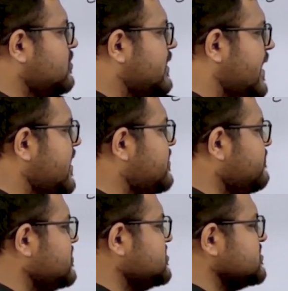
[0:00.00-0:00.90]
n
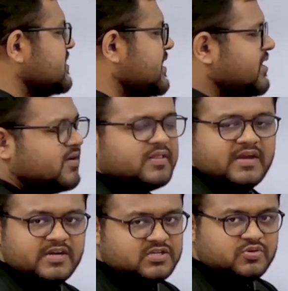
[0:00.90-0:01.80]
which is greater than
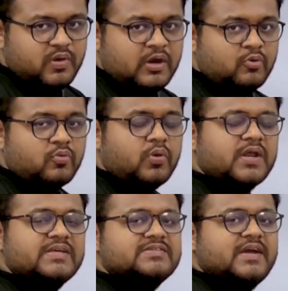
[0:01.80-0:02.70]
its square root. What
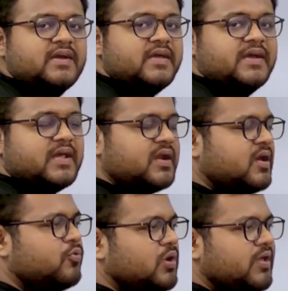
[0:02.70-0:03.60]
I said, it can have
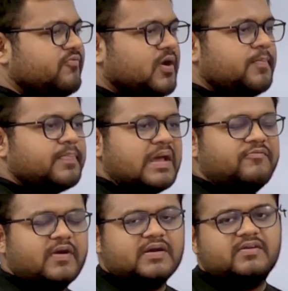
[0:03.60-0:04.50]
only one prime
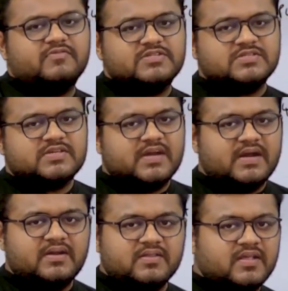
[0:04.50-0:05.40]
factor which is
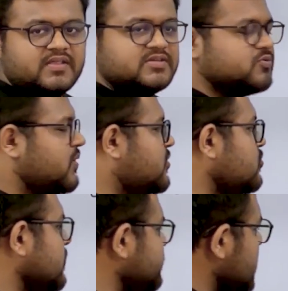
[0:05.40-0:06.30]
greater than the square root.
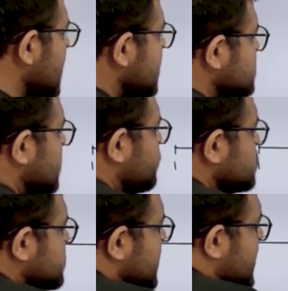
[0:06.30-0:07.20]
Suppose
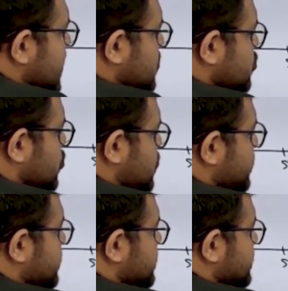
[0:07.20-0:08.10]
there are 2,
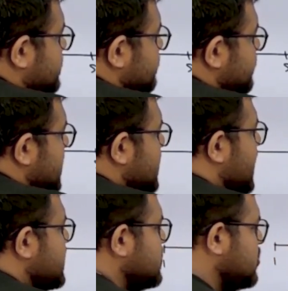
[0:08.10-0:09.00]
p
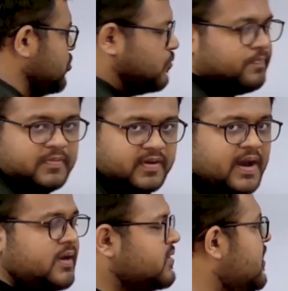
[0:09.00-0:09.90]
and q,
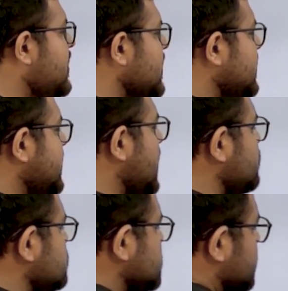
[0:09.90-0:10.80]
right? Now
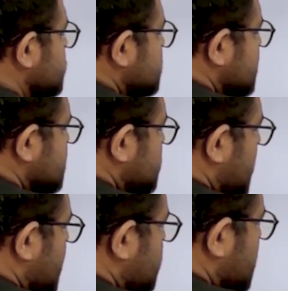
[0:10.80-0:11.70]
suppose this square
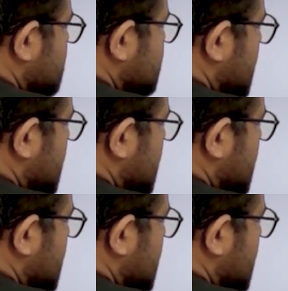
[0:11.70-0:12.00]
root is